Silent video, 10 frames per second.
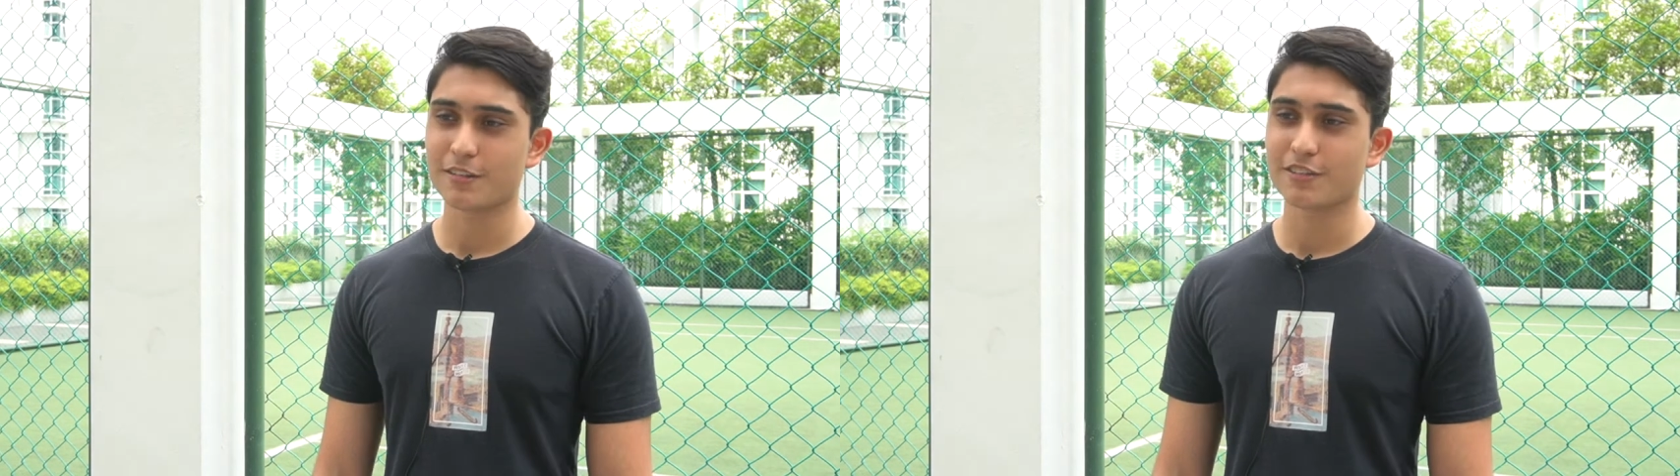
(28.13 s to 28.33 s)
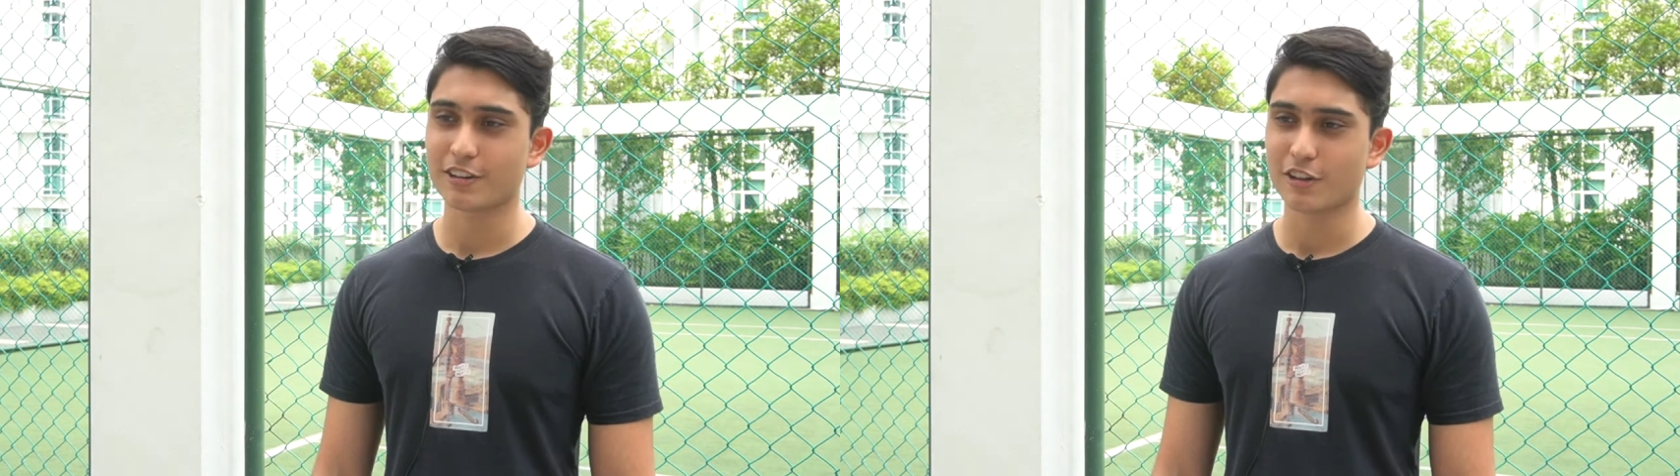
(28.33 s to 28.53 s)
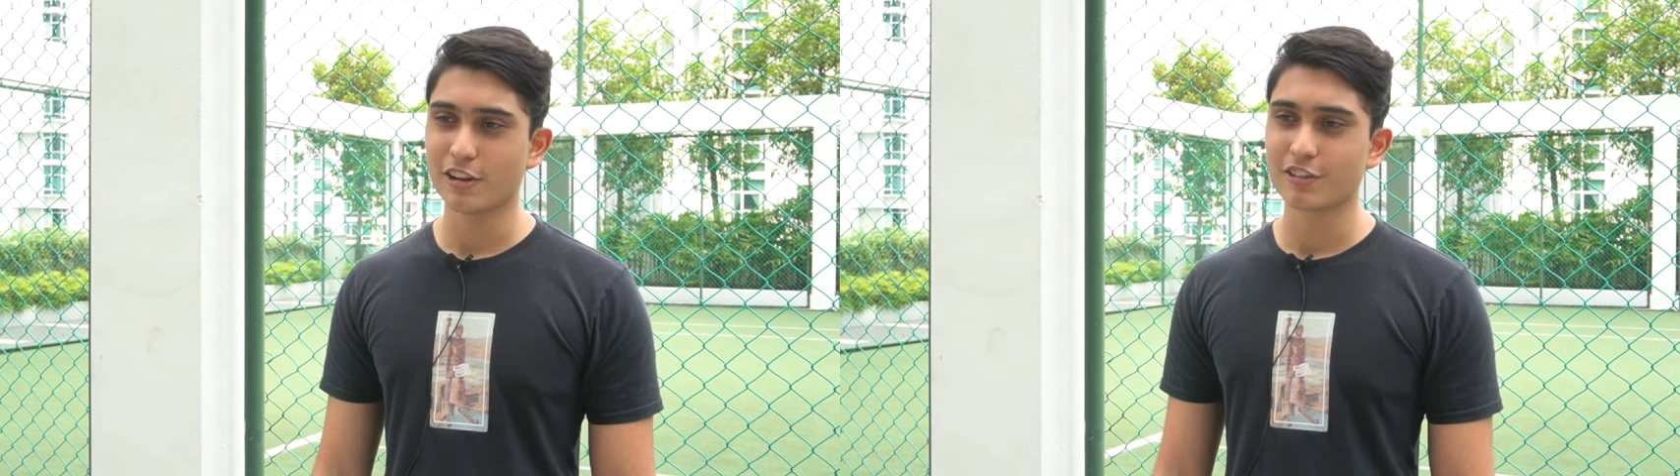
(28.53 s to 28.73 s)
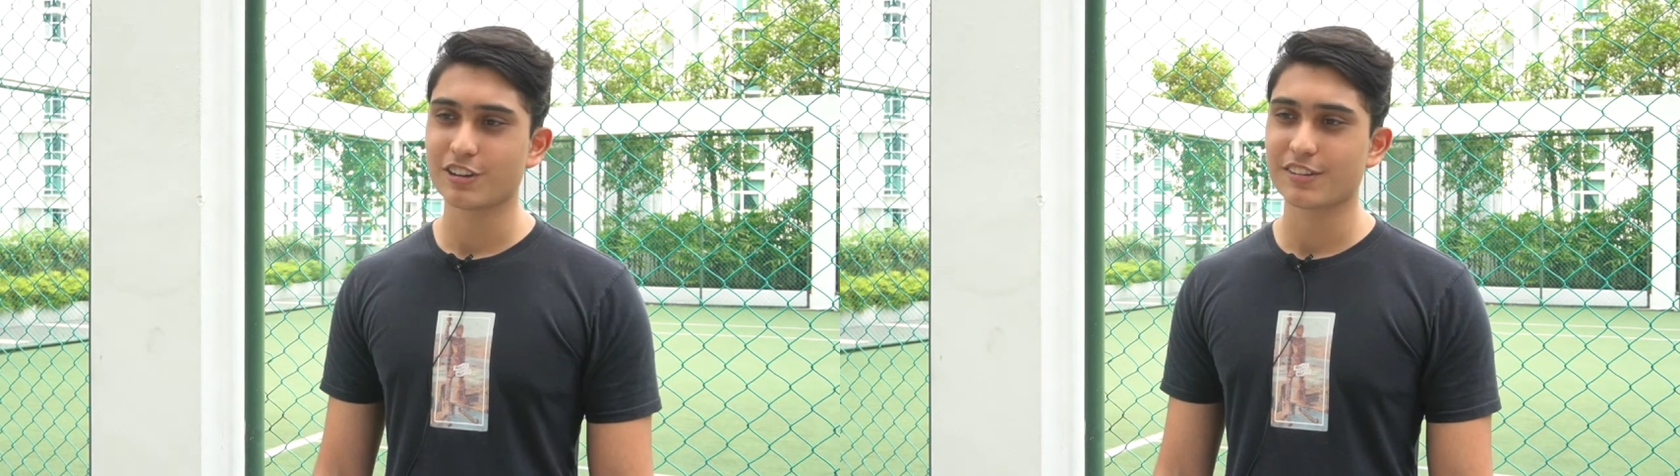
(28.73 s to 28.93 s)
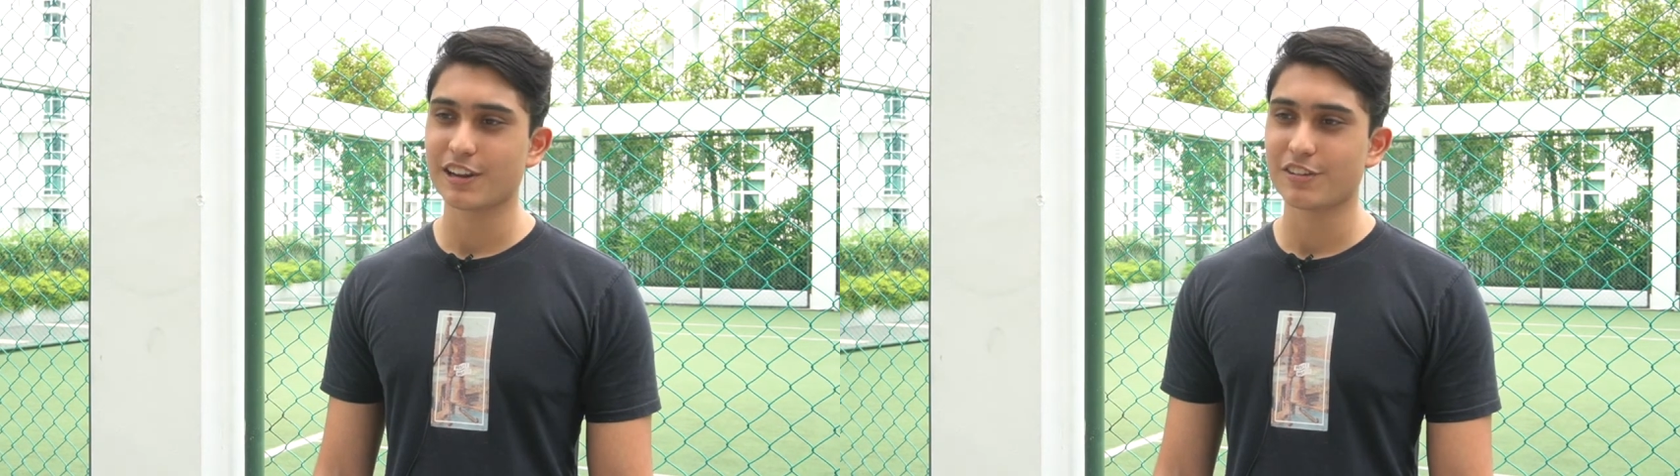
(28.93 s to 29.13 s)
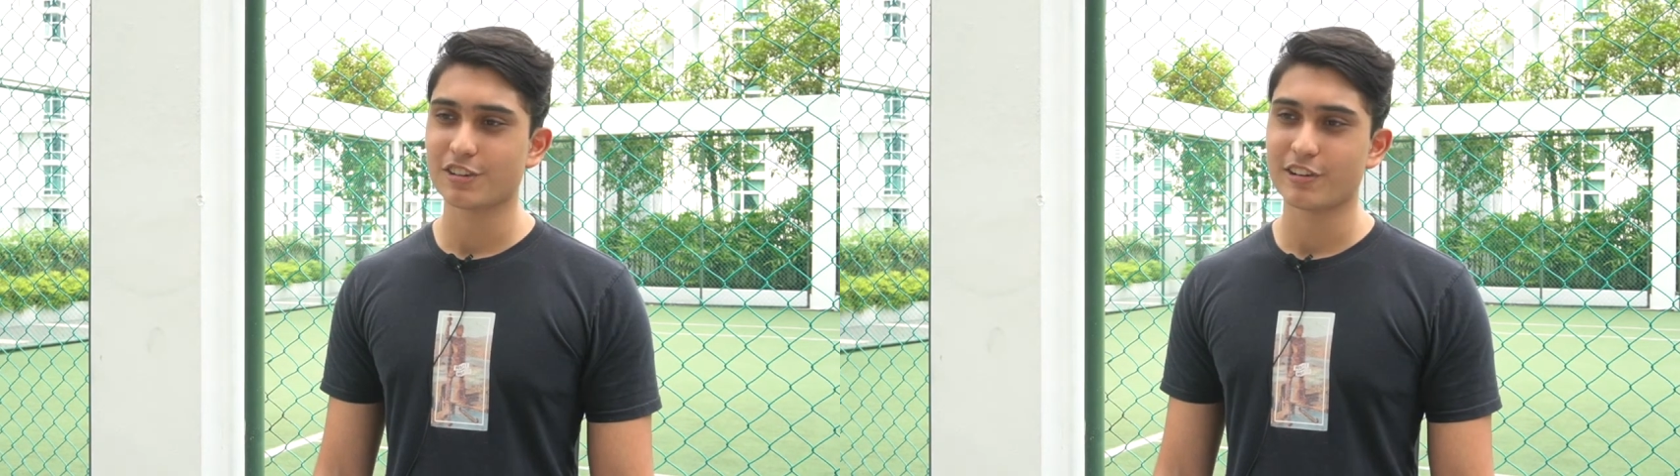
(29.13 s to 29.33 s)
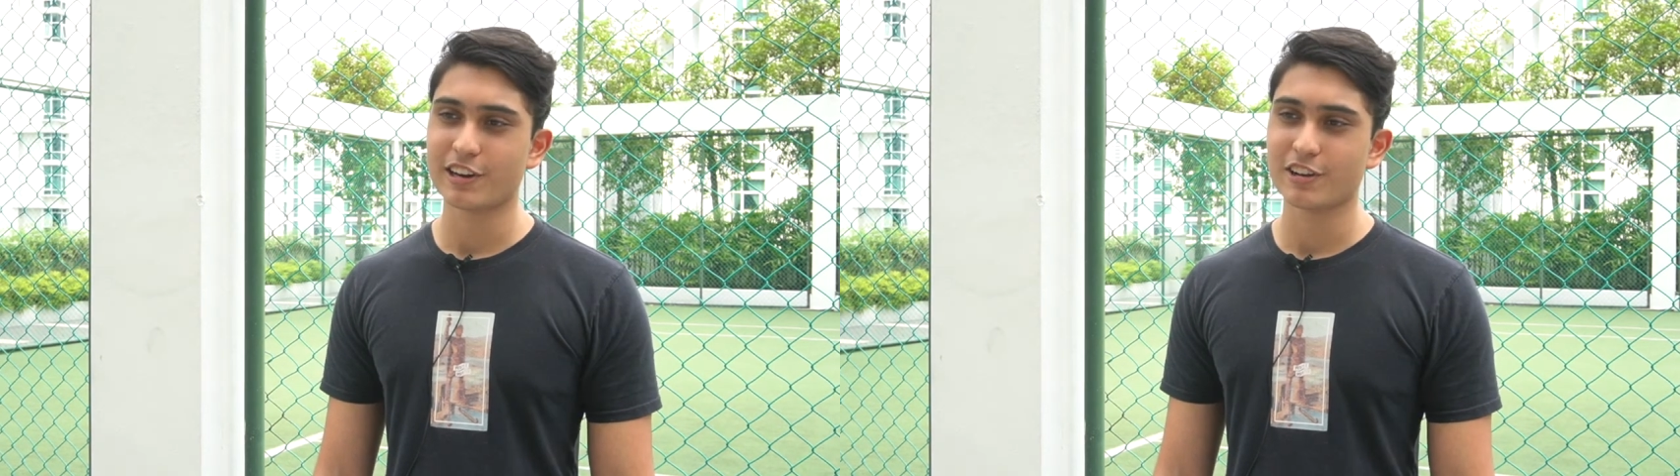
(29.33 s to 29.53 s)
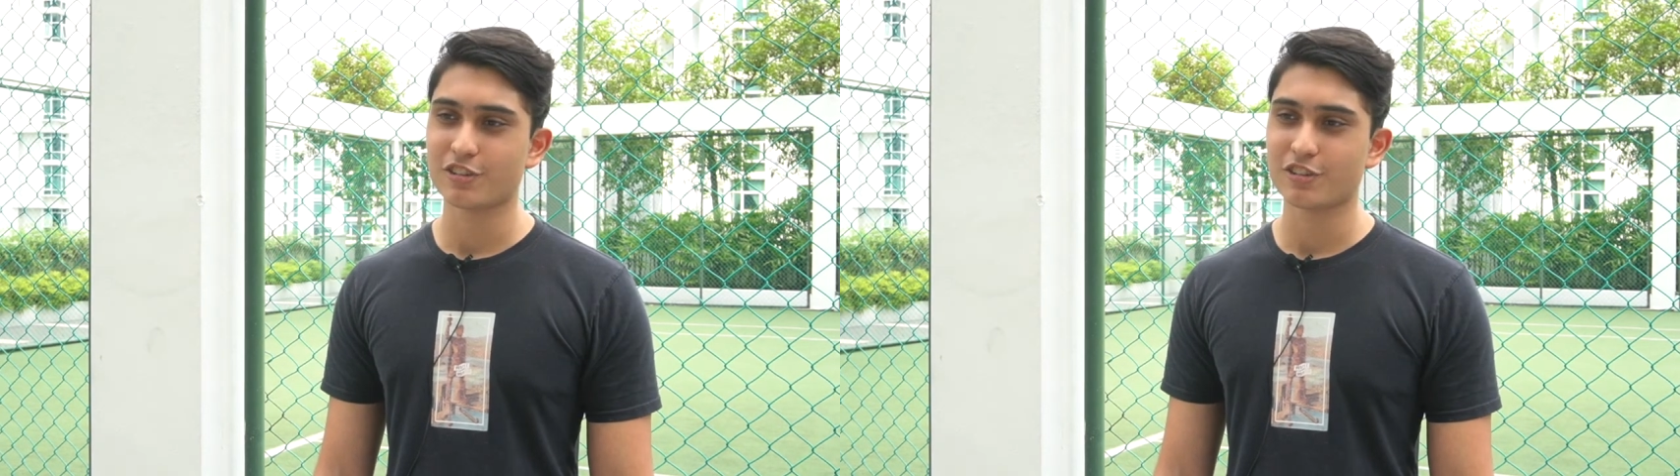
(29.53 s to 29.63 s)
Technology is integrated